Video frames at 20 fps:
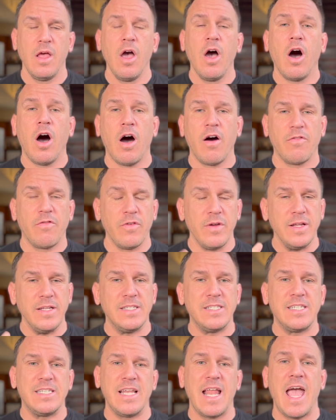offering
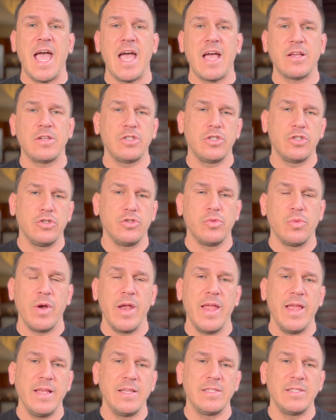snacks,
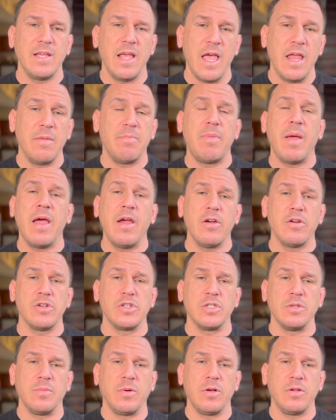drinks, and
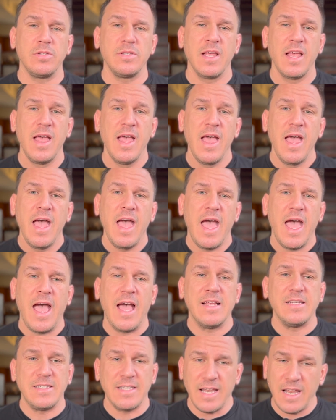perishables
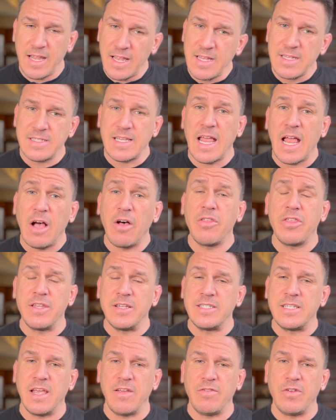as it is health and
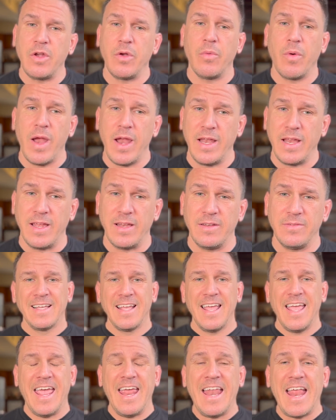safety rated.
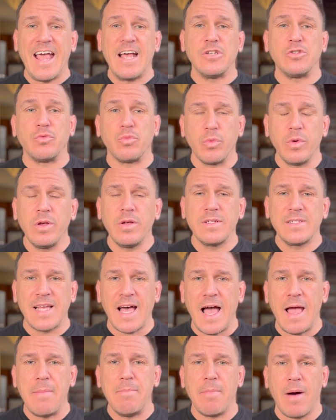It has real
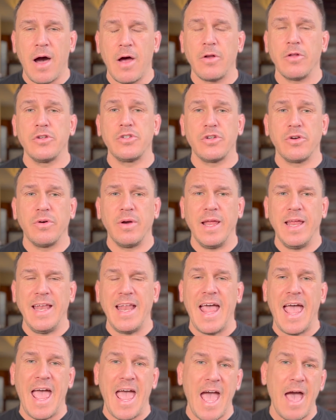time monitoring,
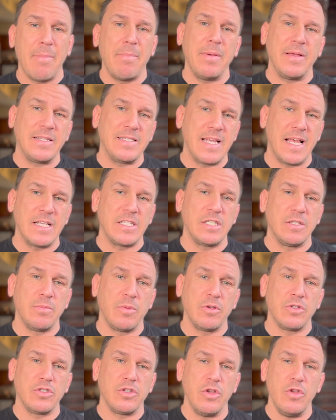app
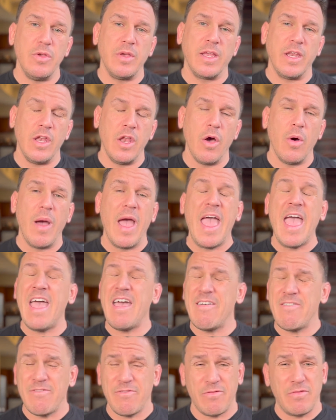accessible, so you can know
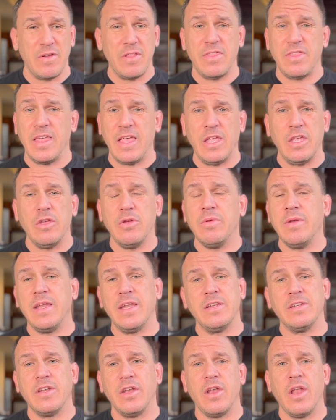everything you
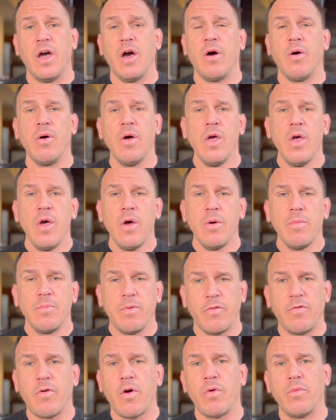need to know
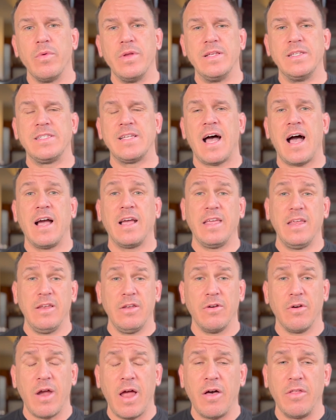before restocking
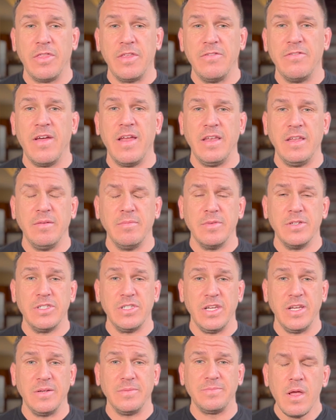your healthy vending
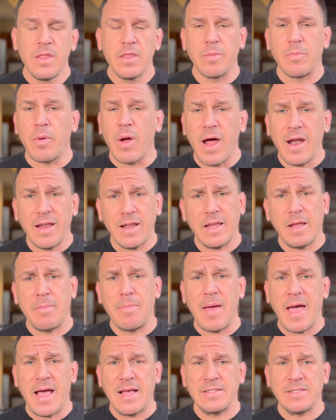machine. The product
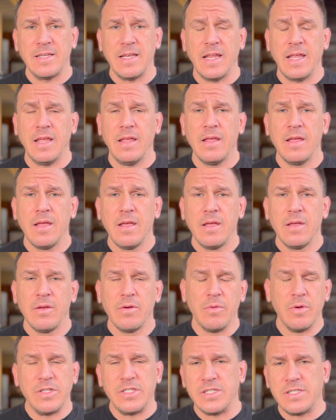capacity,
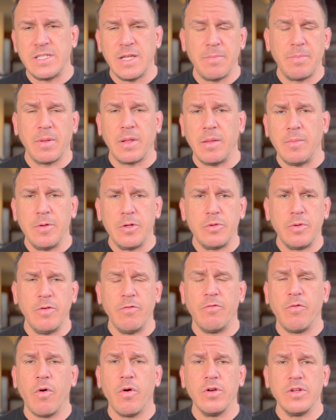which is typically between
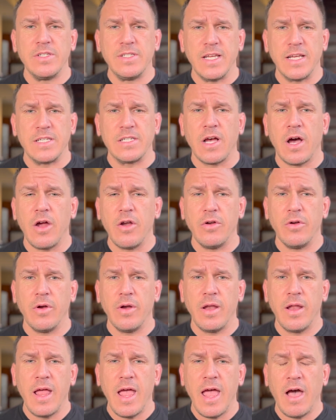four and
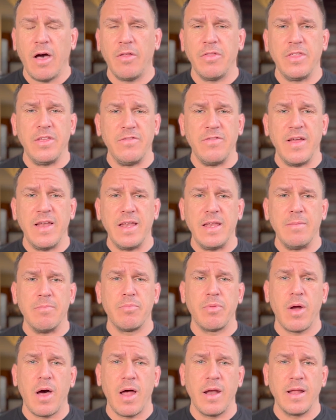600 healthy vending
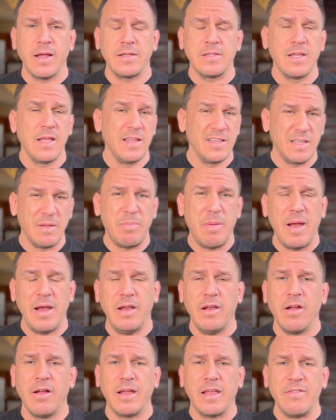products,
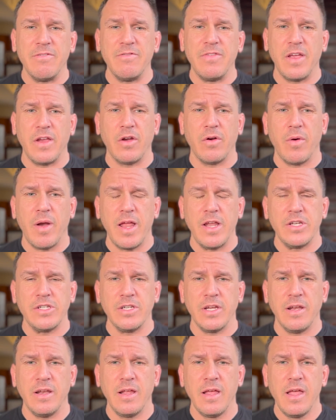depending on
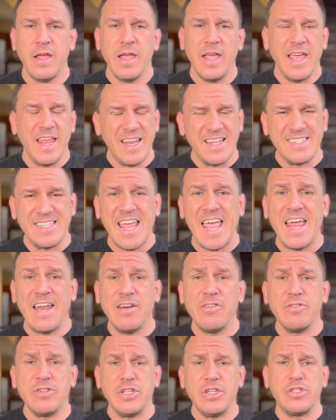configuration. It is
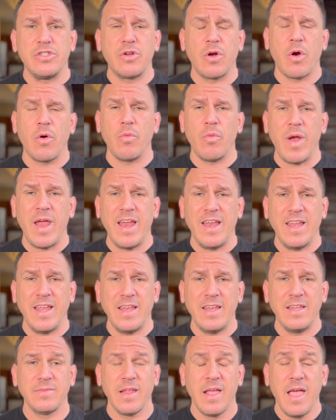Energy Star
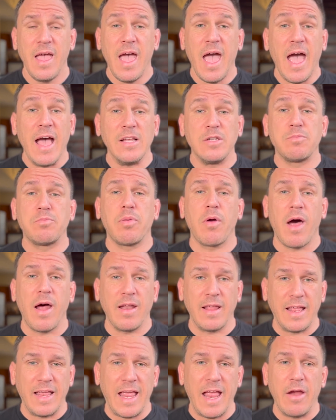rated, has
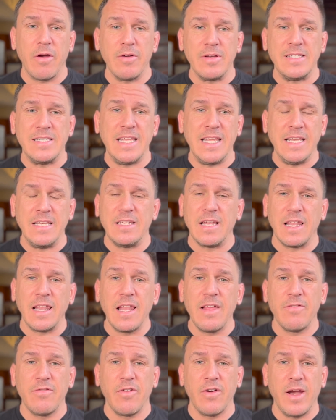product guaranteed
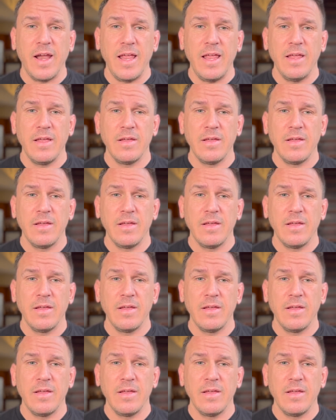delivery,